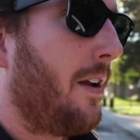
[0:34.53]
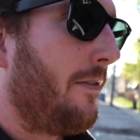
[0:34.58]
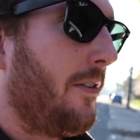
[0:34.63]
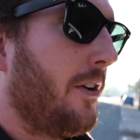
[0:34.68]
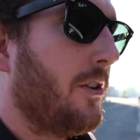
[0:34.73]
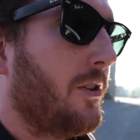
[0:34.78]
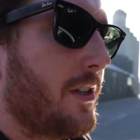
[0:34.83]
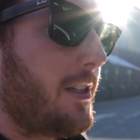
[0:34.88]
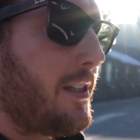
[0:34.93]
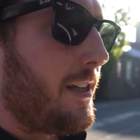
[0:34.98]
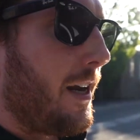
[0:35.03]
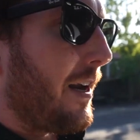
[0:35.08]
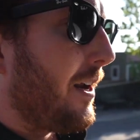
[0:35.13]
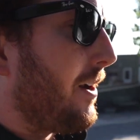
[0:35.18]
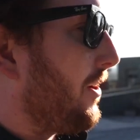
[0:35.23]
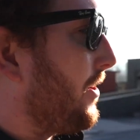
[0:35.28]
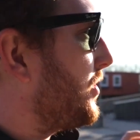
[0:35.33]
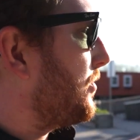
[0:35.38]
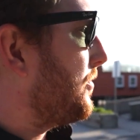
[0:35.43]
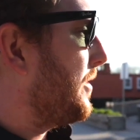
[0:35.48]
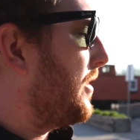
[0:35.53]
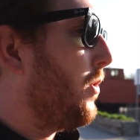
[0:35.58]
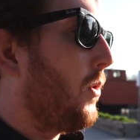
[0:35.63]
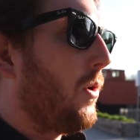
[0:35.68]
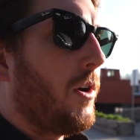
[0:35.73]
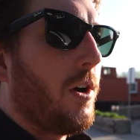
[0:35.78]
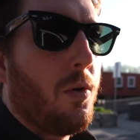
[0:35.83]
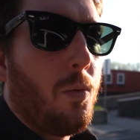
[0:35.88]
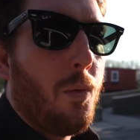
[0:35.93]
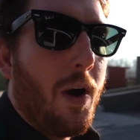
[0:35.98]
If you're just standing on a street
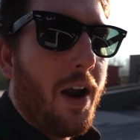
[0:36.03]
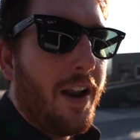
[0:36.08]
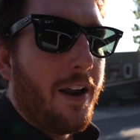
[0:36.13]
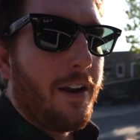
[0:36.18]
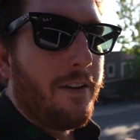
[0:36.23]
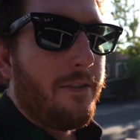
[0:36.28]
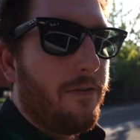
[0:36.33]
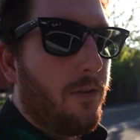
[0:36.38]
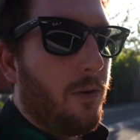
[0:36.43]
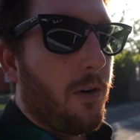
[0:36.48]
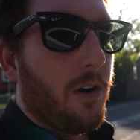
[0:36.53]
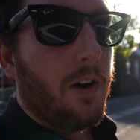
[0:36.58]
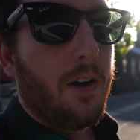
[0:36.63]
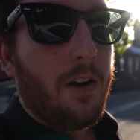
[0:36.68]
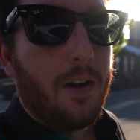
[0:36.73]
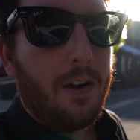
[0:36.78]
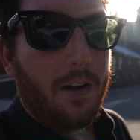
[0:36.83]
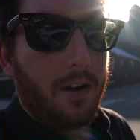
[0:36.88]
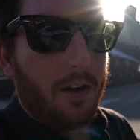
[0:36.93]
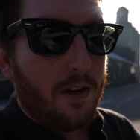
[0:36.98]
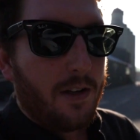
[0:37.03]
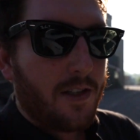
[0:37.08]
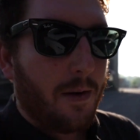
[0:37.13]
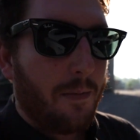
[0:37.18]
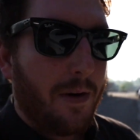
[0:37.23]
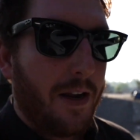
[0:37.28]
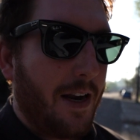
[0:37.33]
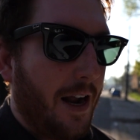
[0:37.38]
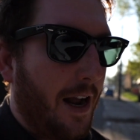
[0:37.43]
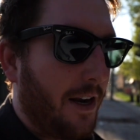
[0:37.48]
corner waiting for
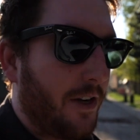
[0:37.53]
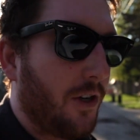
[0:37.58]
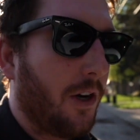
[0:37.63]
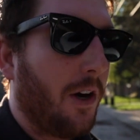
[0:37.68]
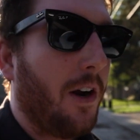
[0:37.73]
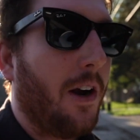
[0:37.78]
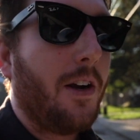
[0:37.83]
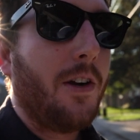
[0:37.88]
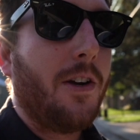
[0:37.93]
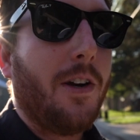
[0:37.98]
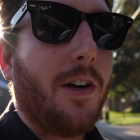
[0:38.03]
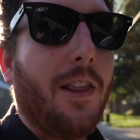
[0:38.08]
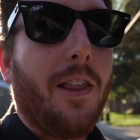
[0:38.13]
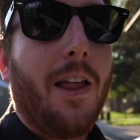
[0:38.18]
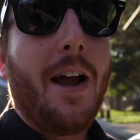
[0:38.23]
somebody to enter good